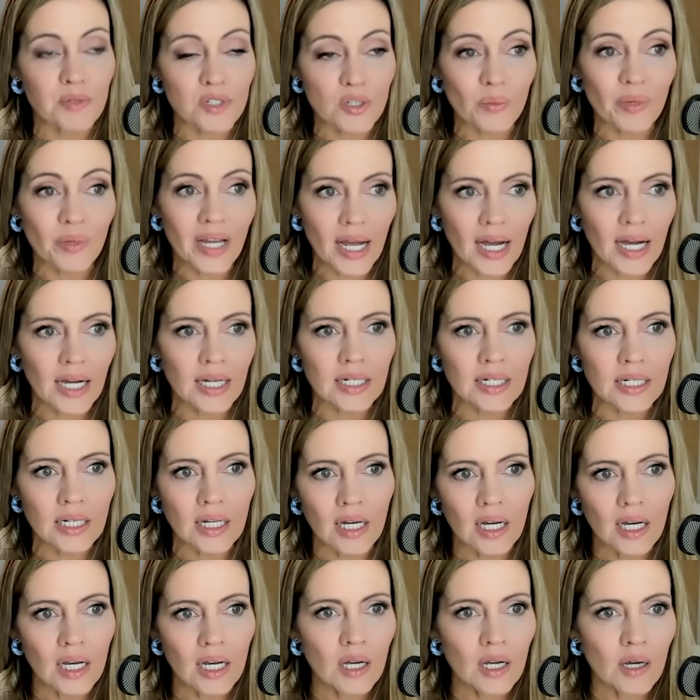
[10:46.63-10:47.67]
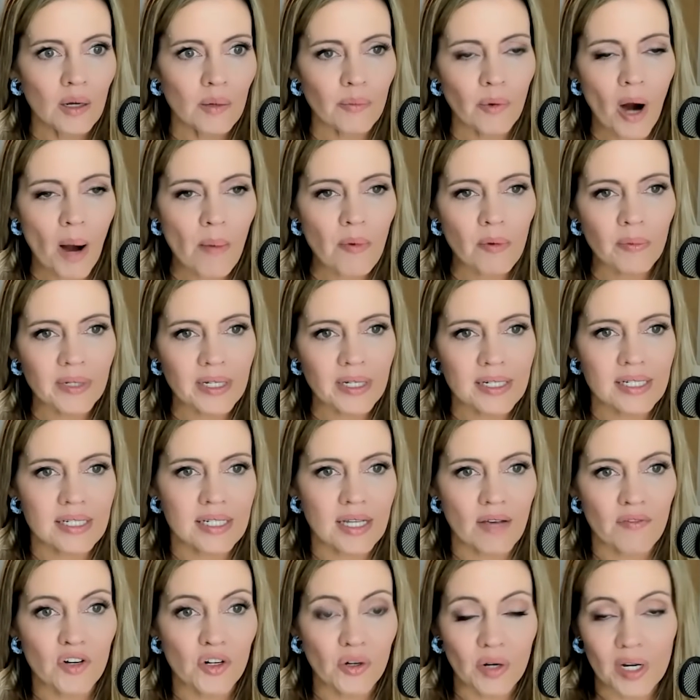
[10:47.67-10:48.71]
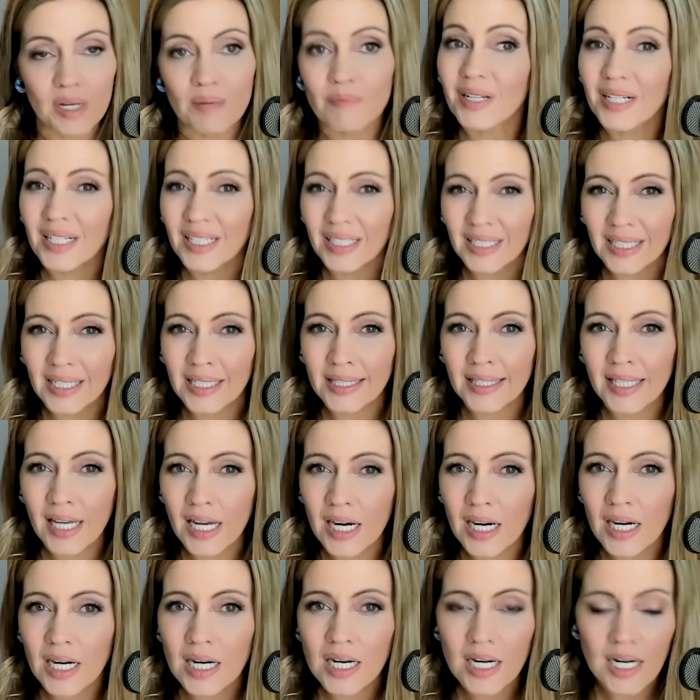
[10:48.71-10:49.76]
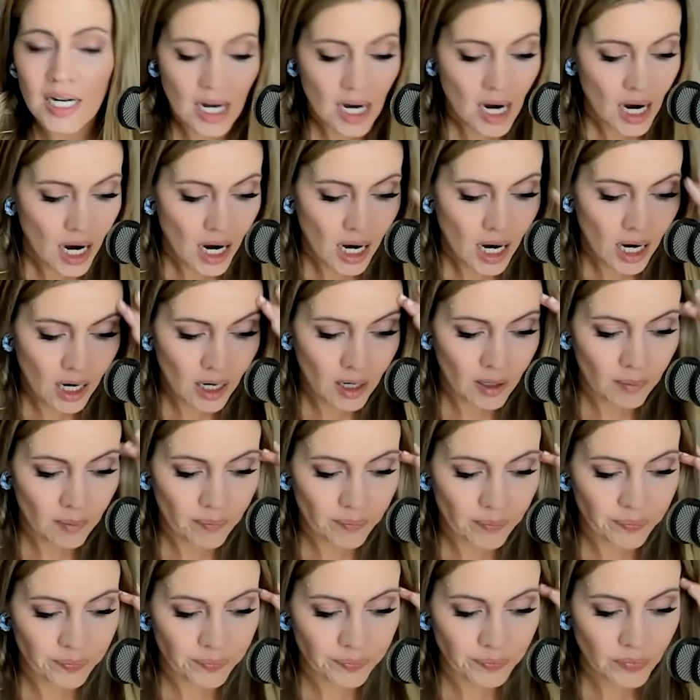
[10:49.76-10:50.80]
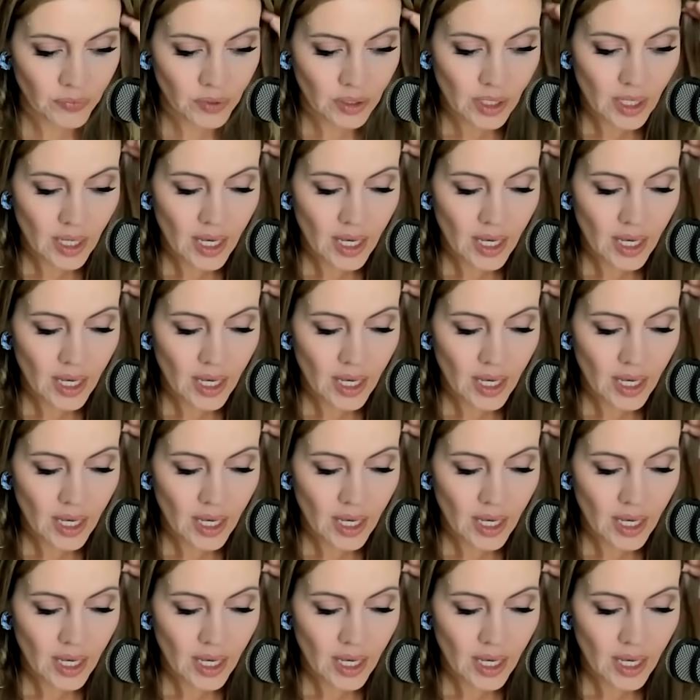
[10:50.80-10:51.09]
So we had probably a seven or eight minute lead there, um,